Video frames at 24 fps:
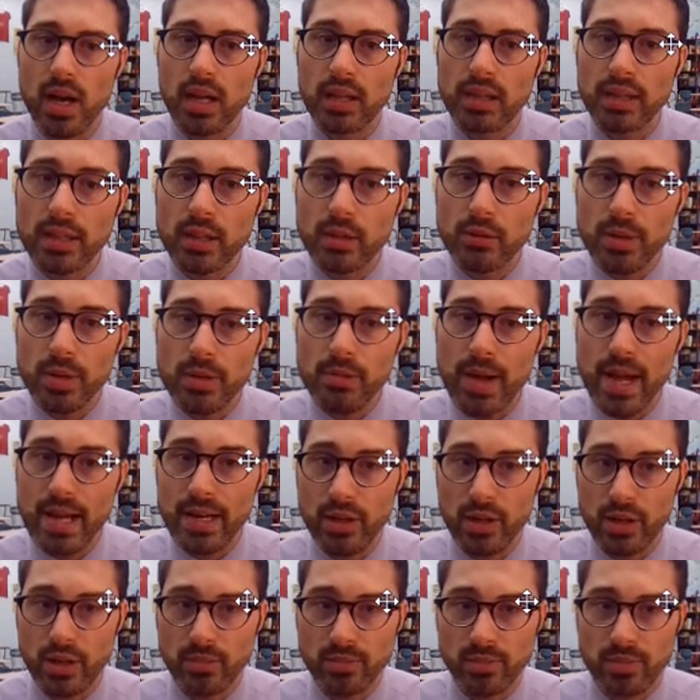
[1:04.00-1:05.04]
Little Red
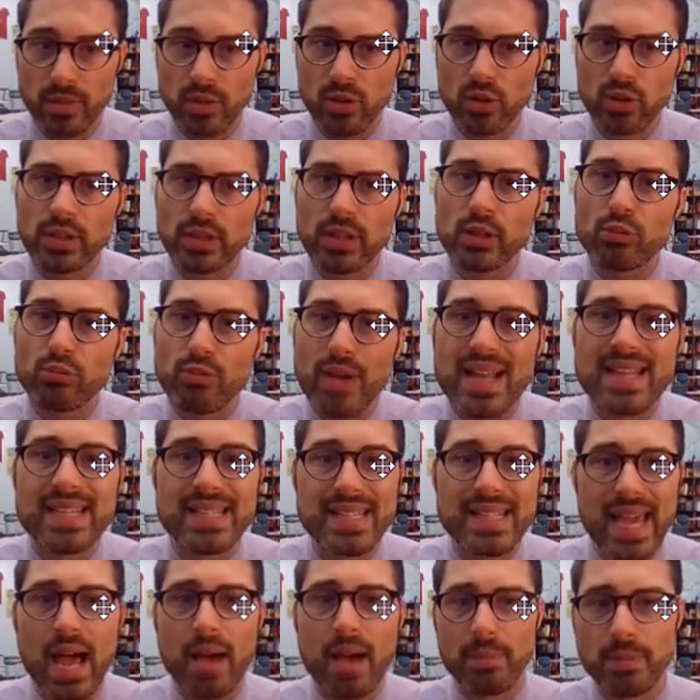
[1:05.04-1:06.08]
Riding Hood, or Little Red
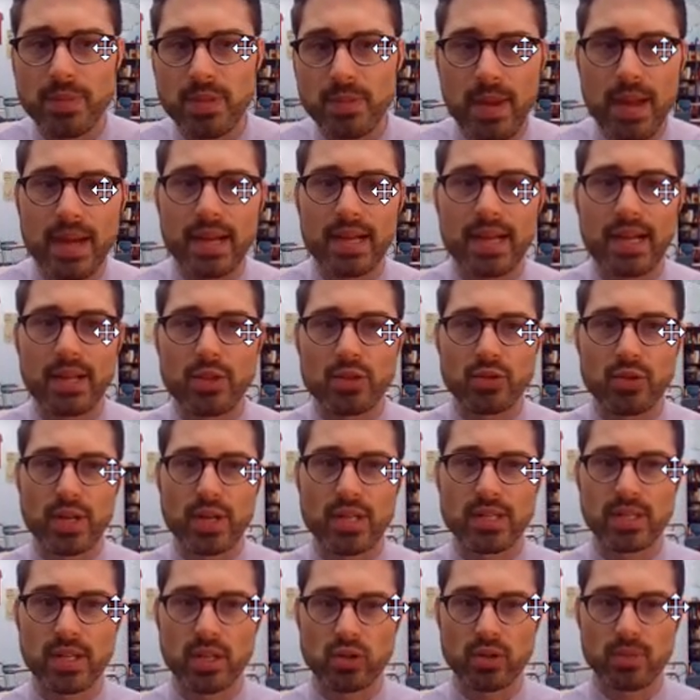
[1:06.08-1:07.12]
Cap, depending on the
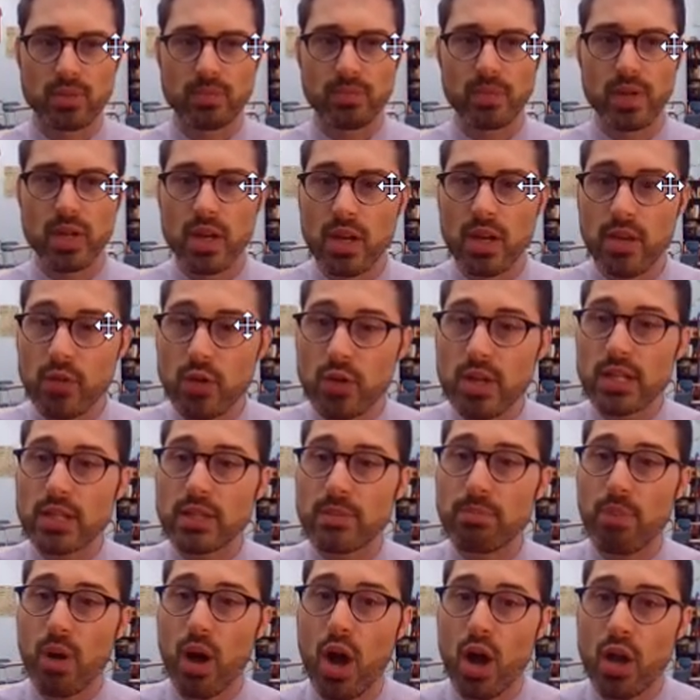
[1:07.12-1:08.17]
translation. If you need to
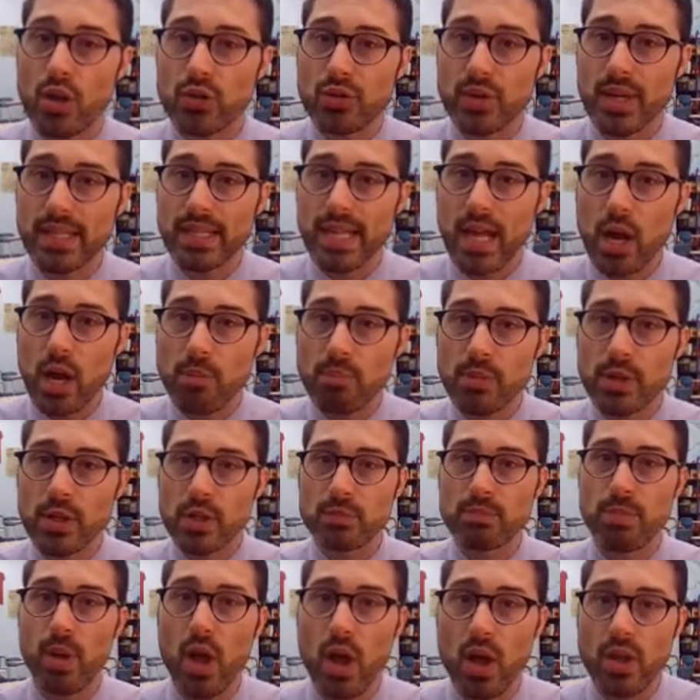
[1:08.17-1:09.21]
pause right now,
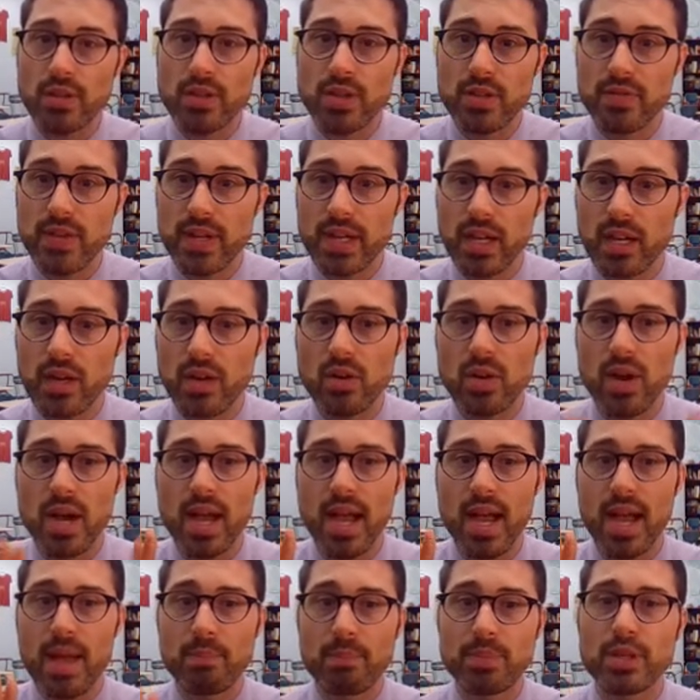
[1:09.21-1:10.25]
please pause the video
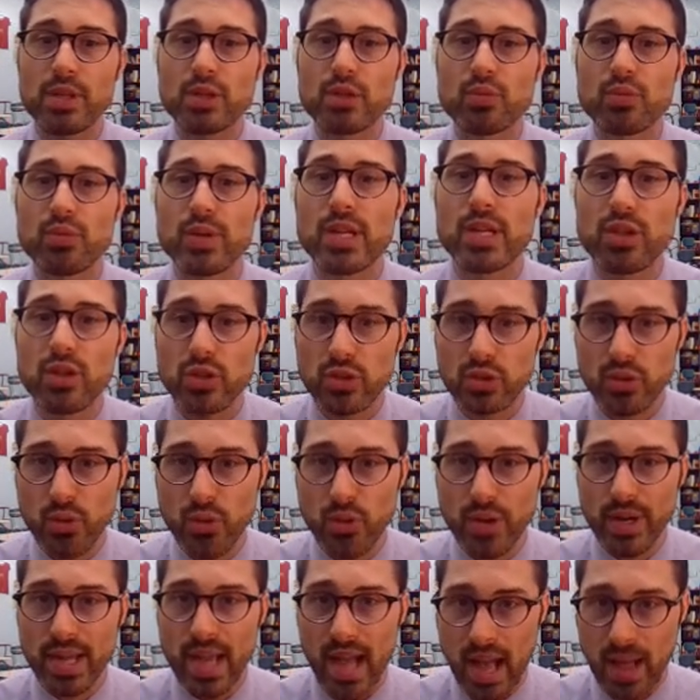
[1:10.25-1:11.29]
and please read the
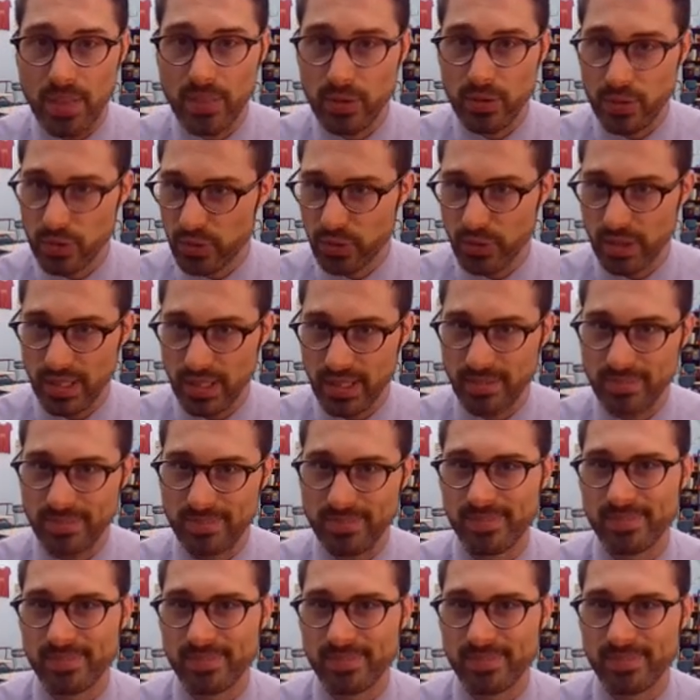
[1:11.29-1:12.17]
story on the screen.